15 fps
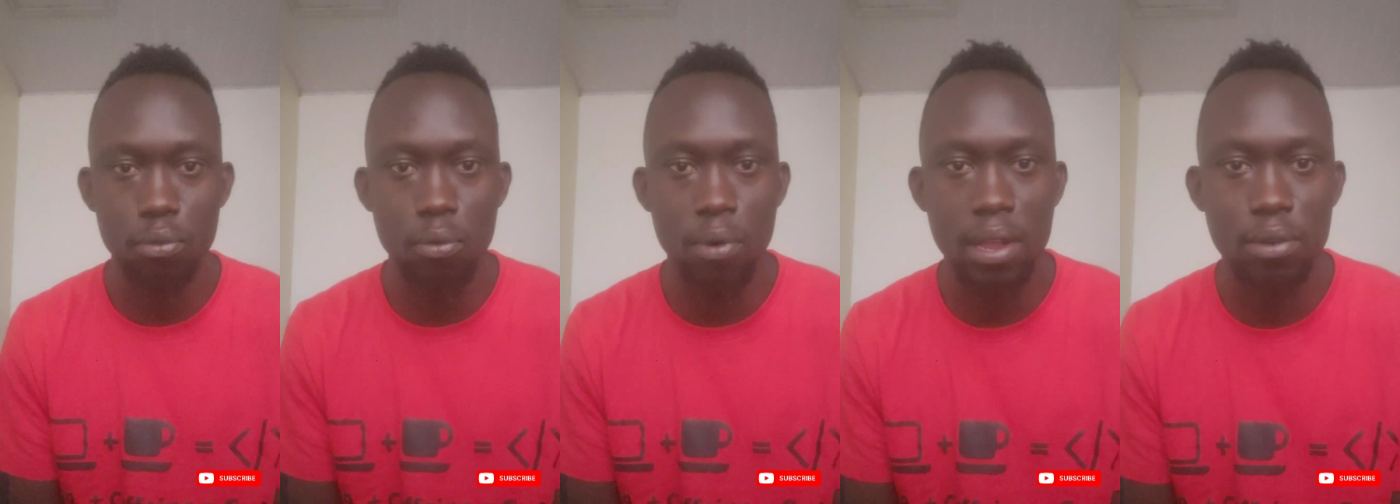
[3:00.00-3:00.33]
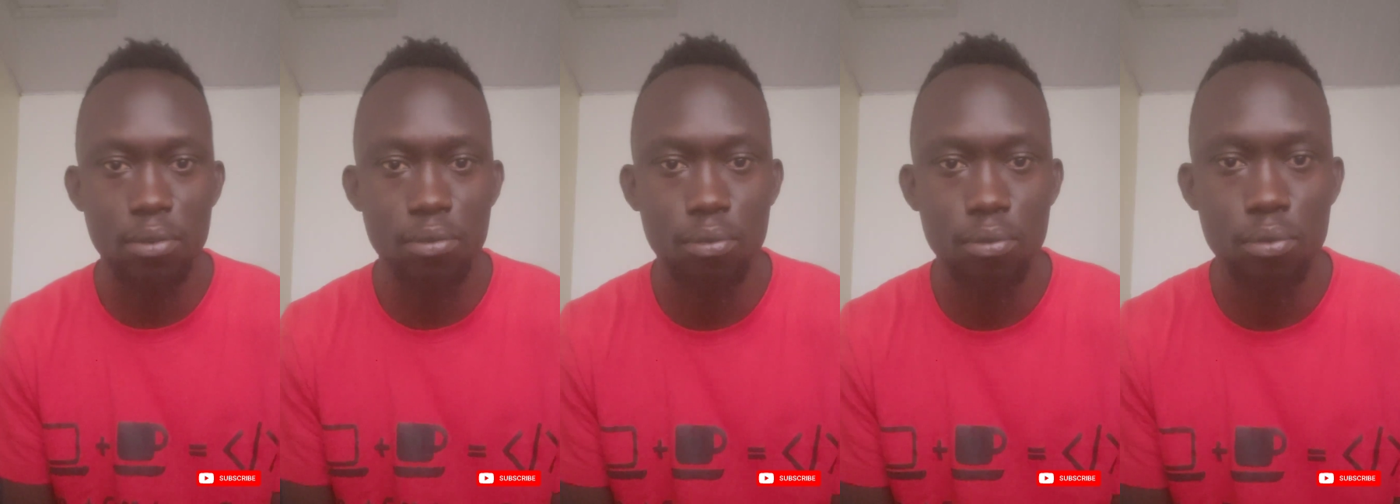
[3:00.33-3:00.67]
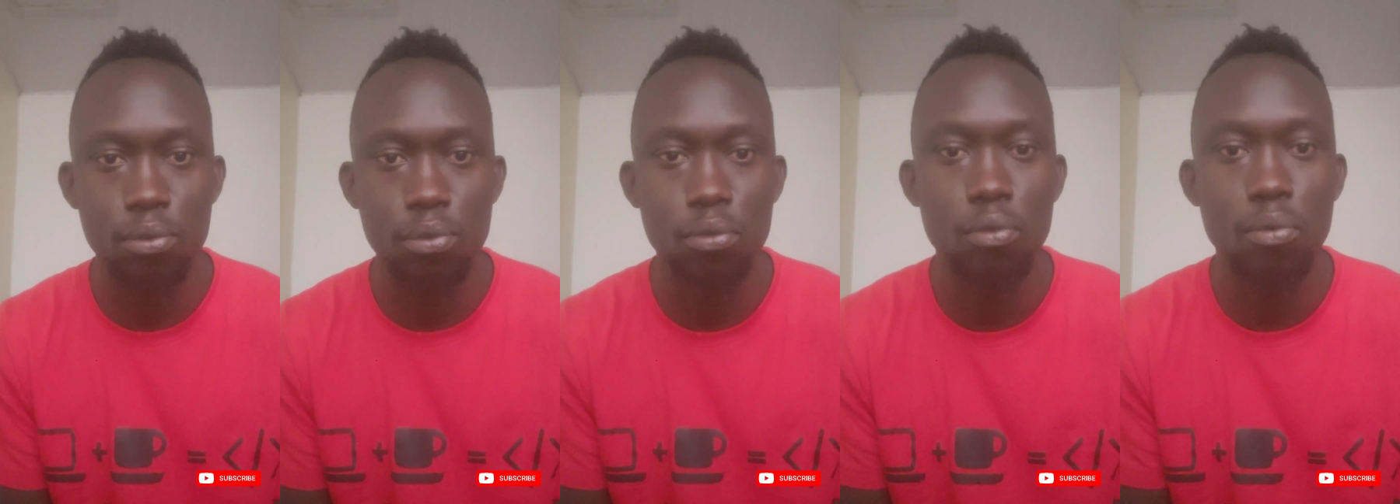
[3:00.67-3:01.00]
will want to
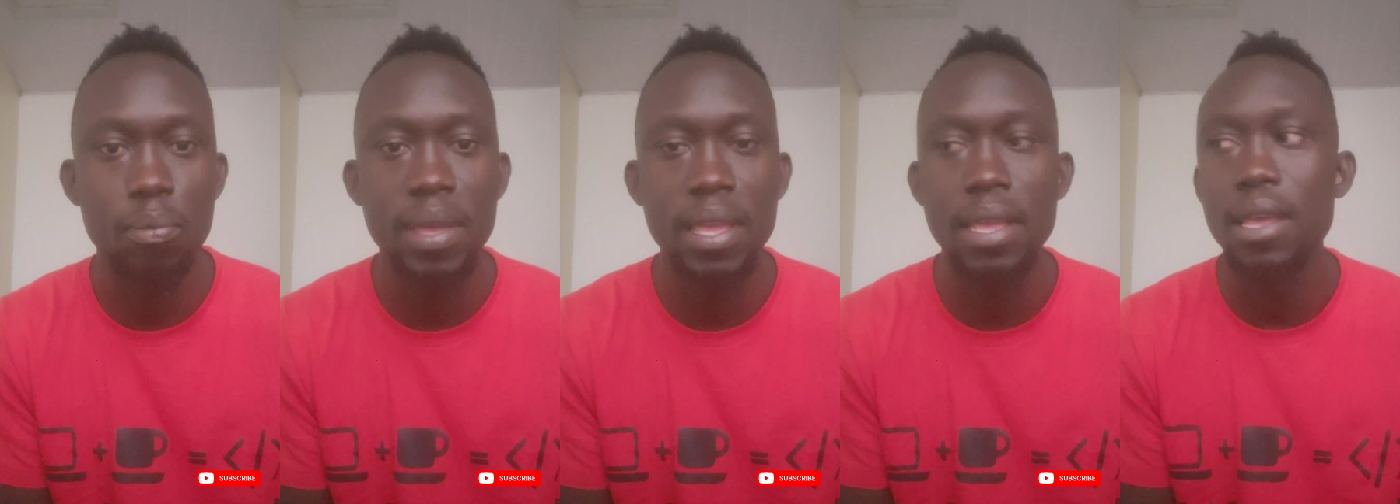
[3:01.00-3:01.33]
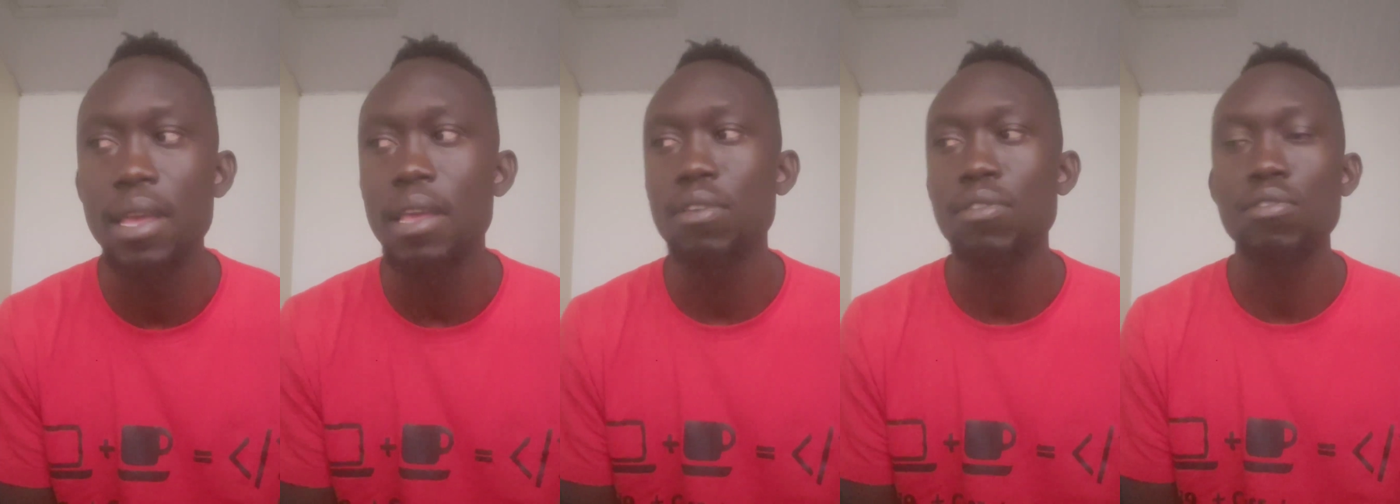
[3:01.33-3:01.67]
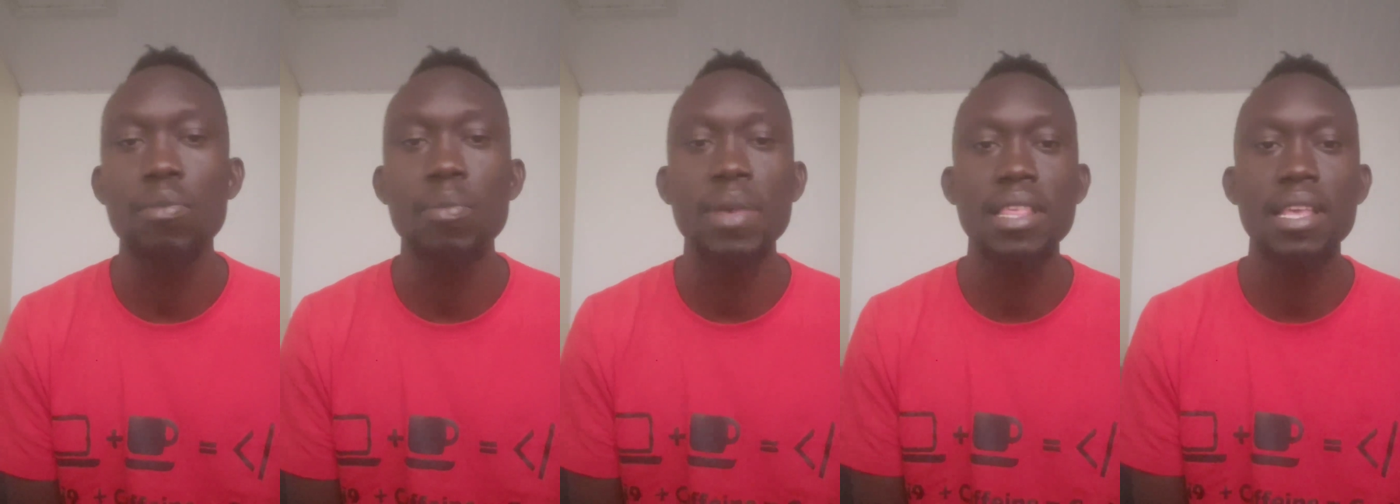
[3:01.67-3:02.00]
be.
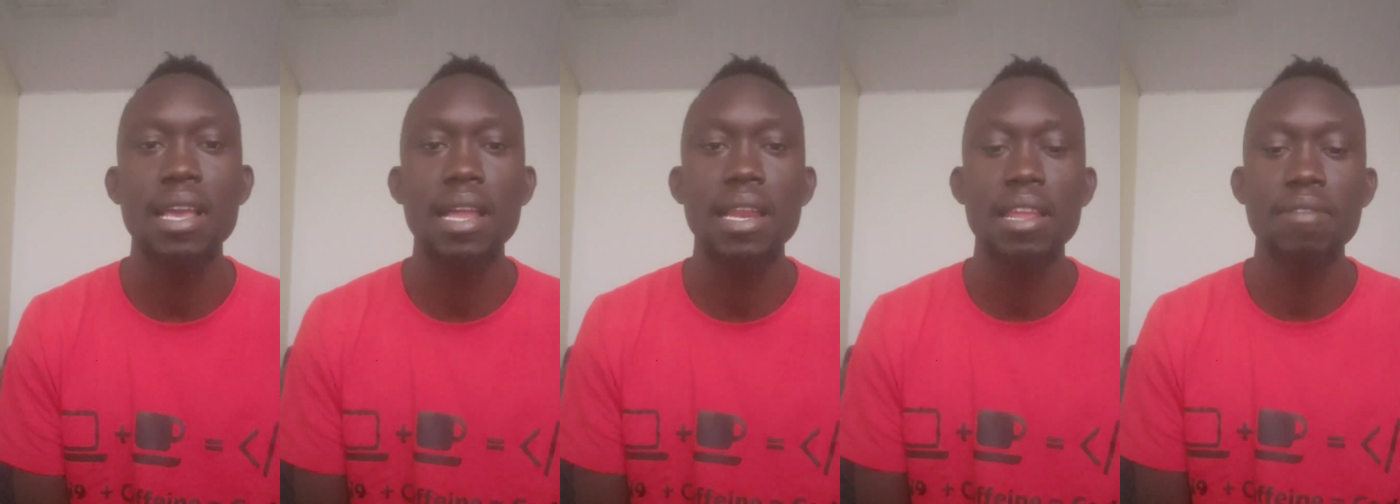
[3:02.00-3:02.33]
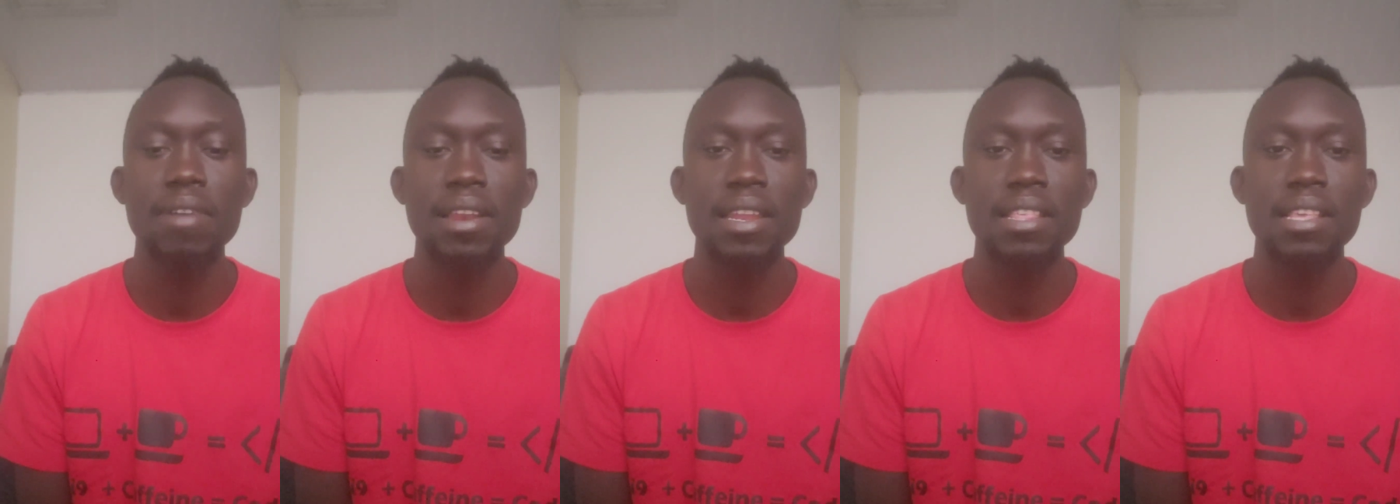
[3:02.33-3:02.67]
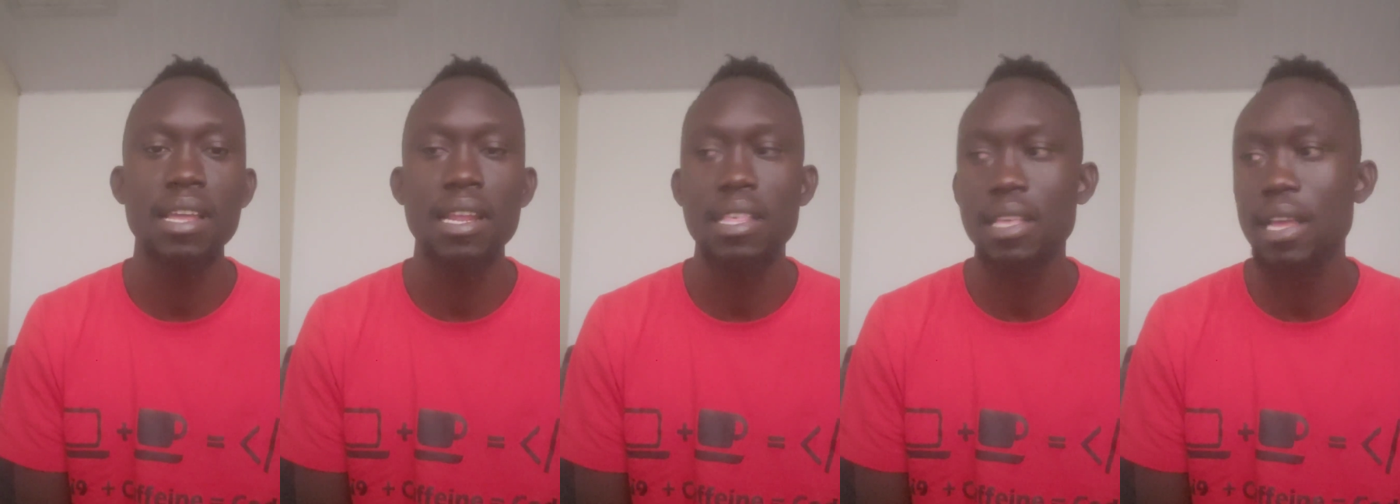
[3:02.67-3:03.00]
So basically, even
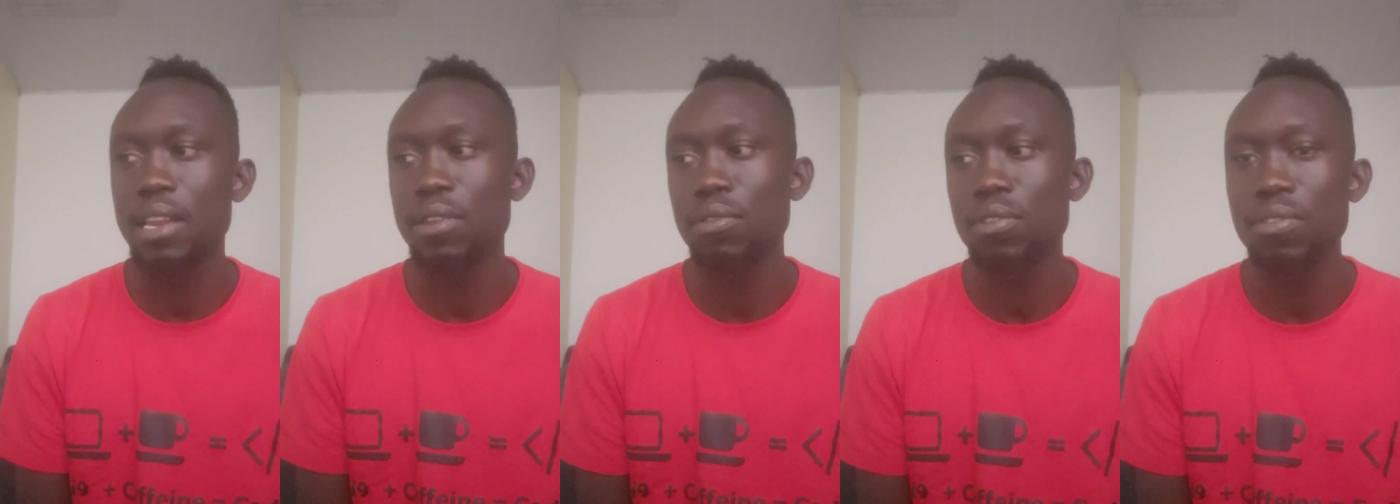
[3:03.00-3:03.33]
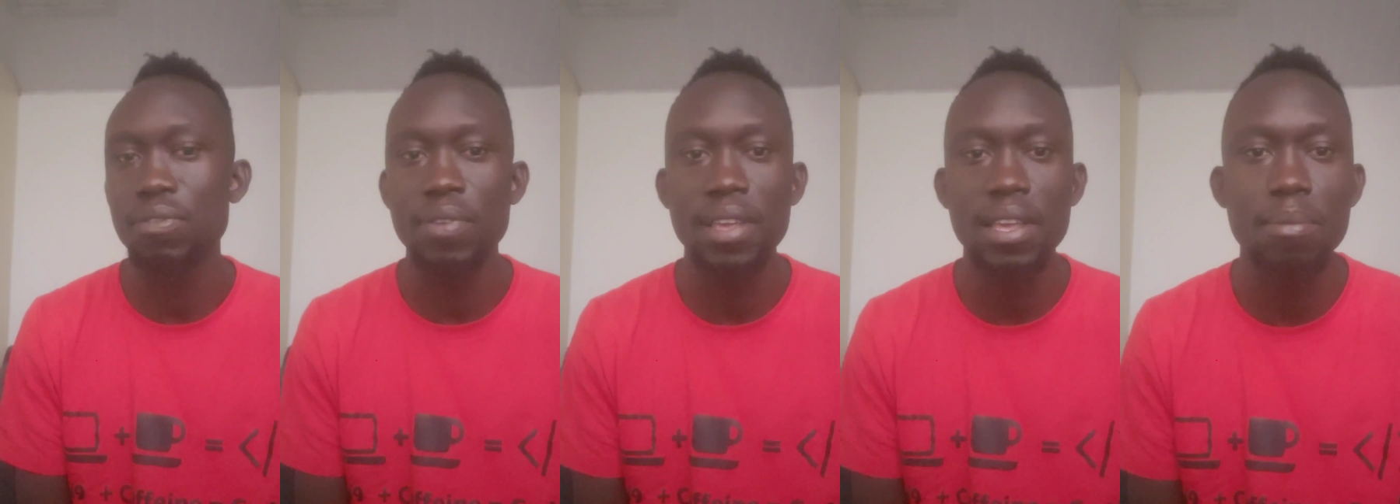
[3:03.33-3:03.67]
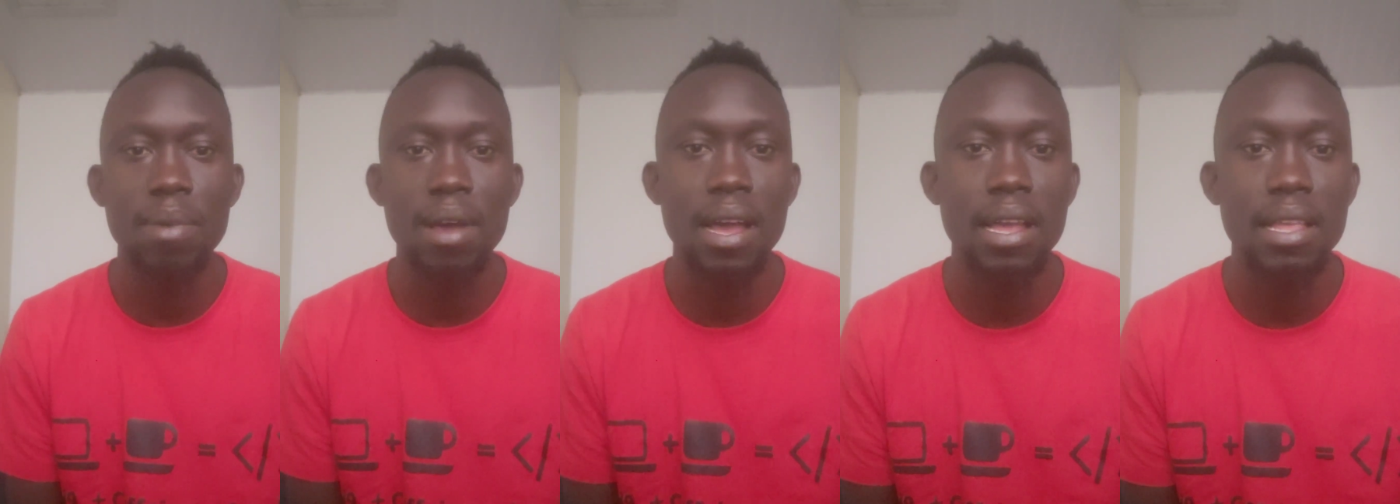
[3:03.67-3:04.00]
designers can use
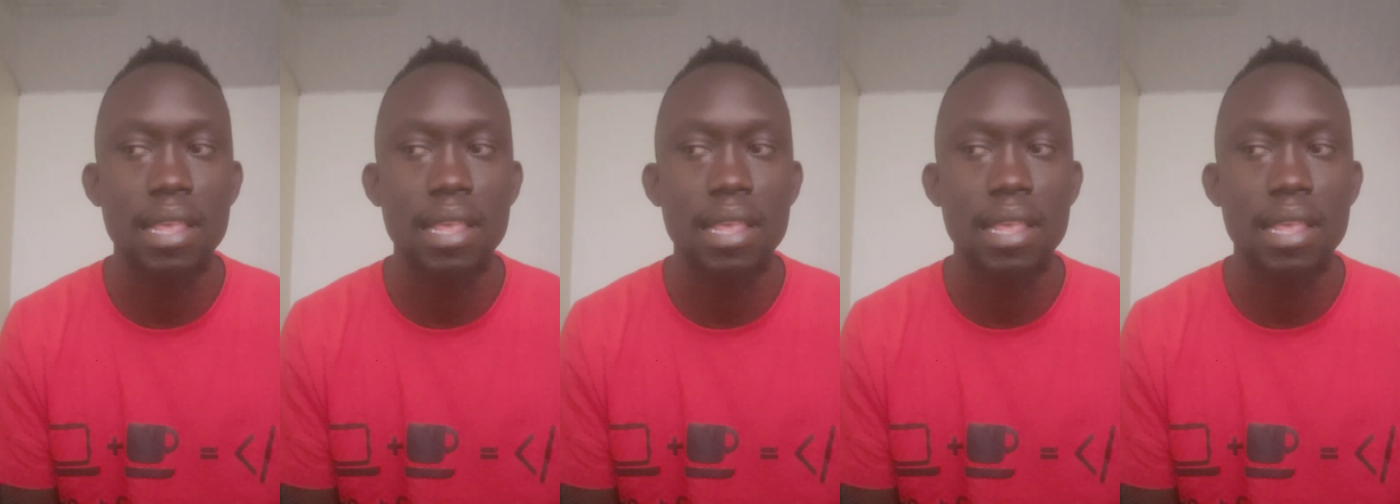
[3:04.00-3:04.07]
Figma.